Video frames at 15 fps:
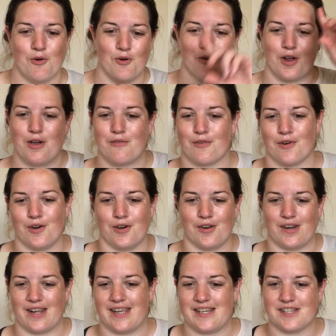or over
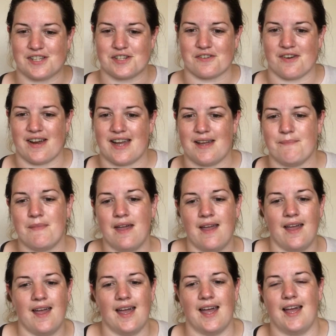on Instagram
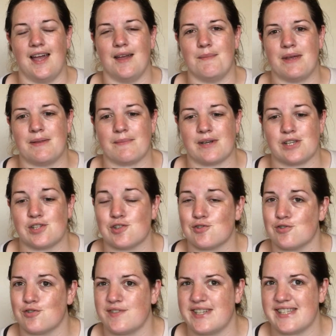in my
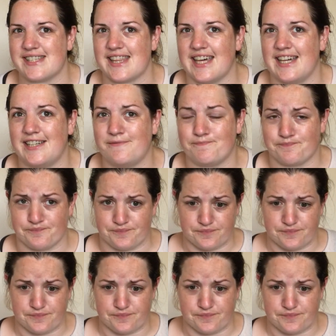stories there.